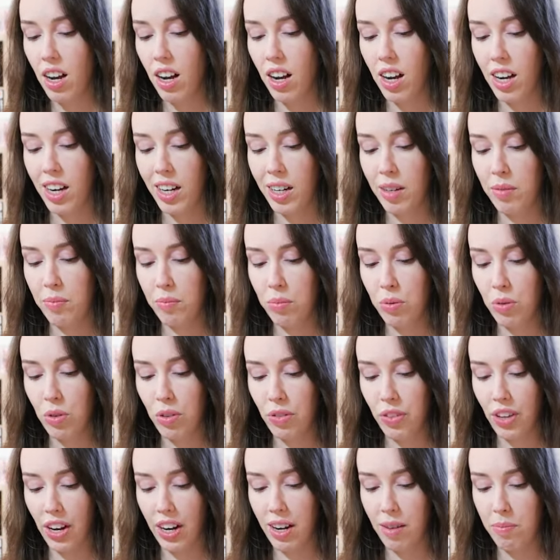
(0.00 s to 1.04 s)
I brought
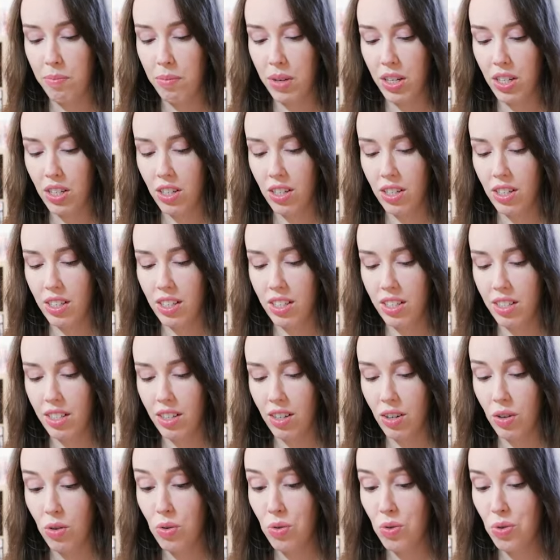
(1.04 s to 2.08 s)
that up because,
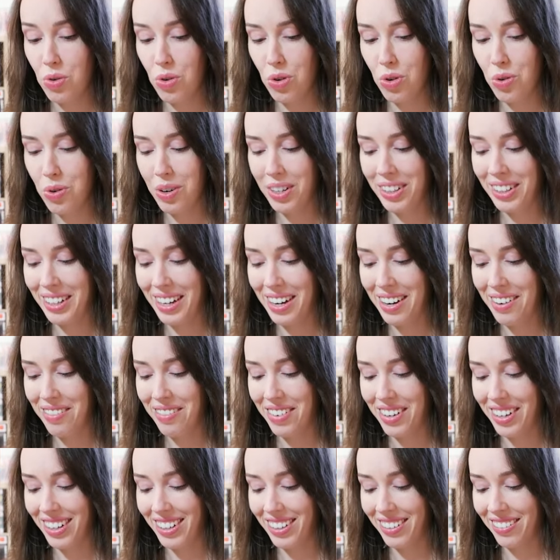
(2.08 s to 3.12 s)
oh,
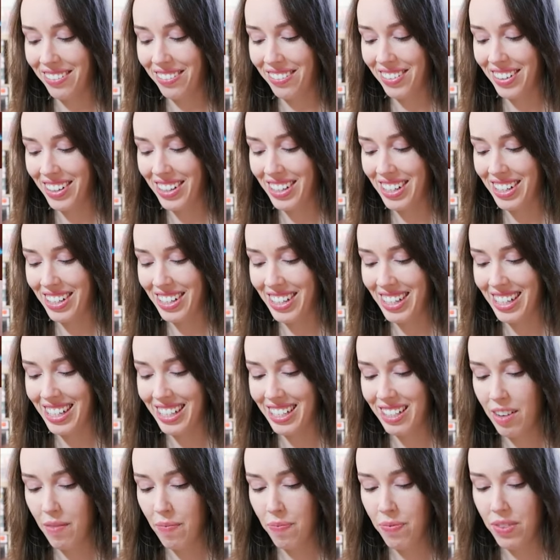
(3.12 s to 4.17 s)
Quilava, very
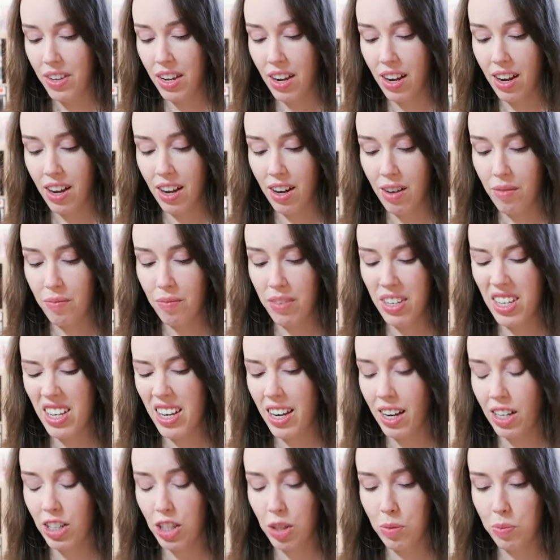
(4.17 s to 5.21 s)
nice. Um,
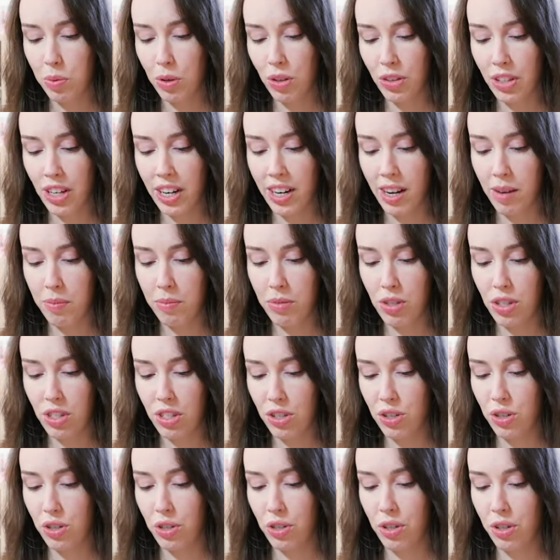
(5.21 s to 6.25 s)
yeah, I just brought that up just
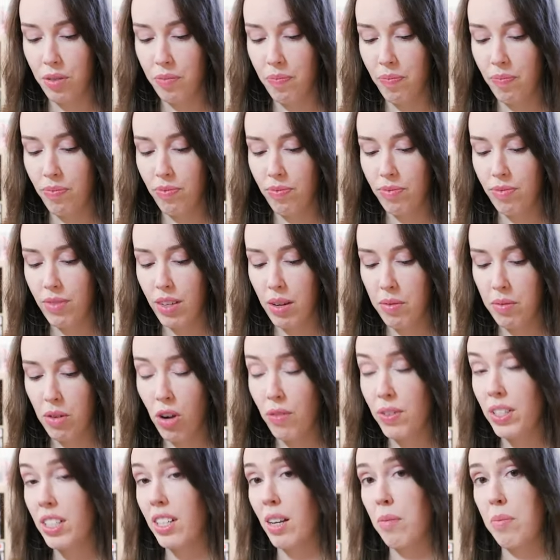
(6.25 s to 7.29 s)
to
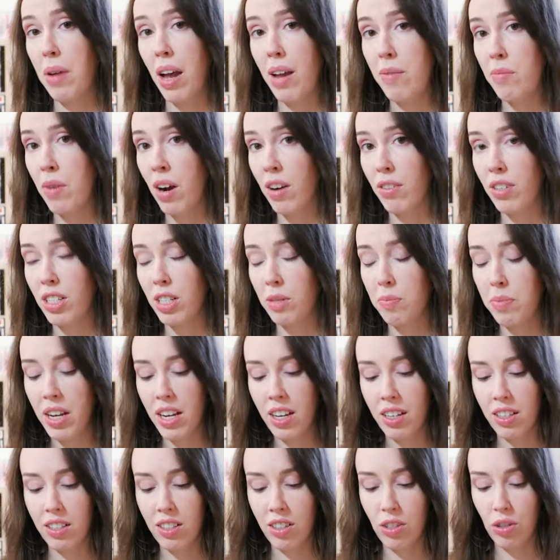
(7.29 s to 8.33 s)
obviously pay my
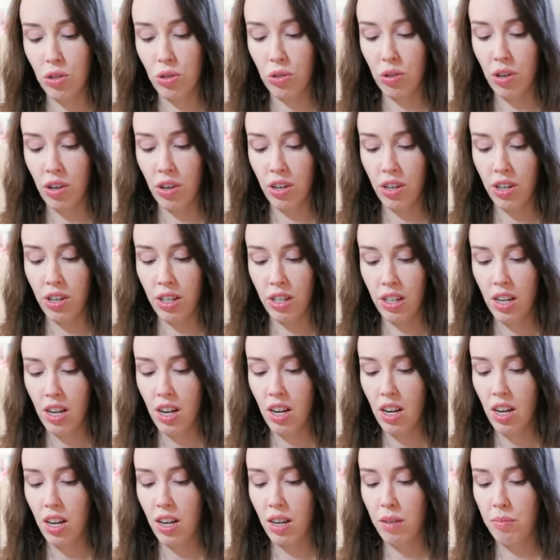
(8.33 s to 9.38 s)
respects to her
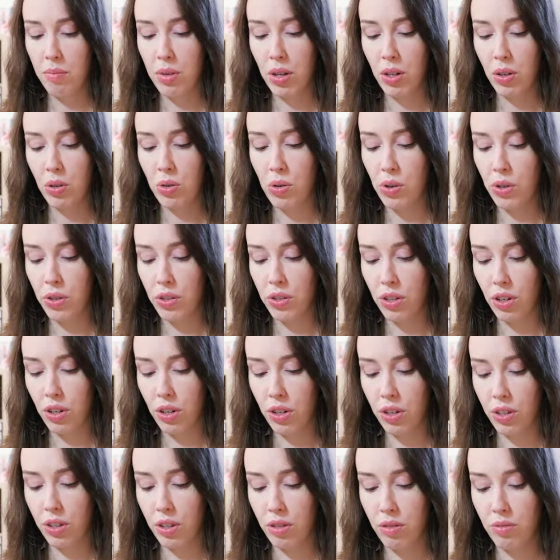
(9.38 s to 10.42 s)
but
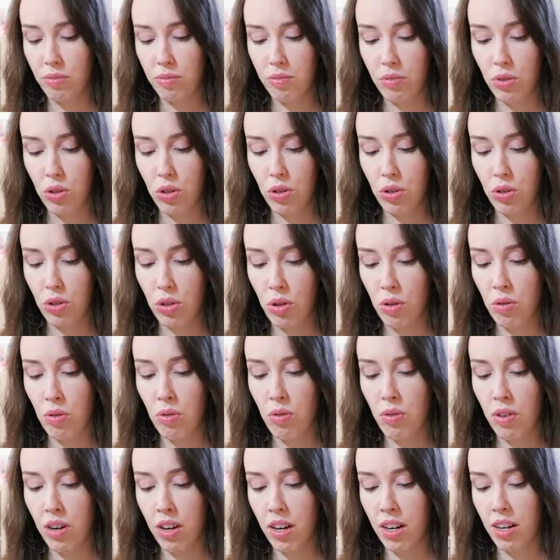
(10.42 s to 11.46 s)
also
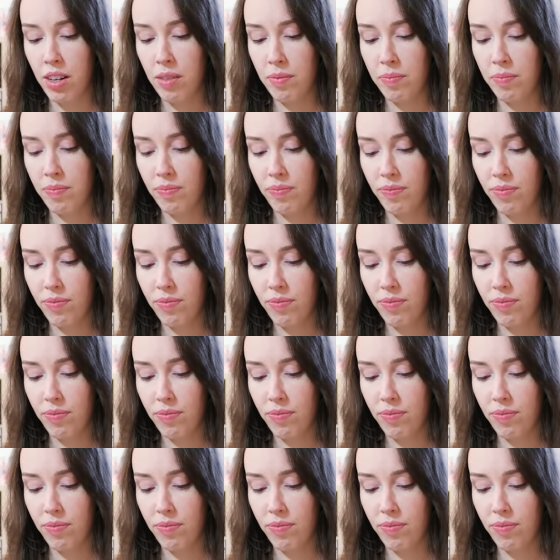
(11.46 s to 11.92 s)
to, um,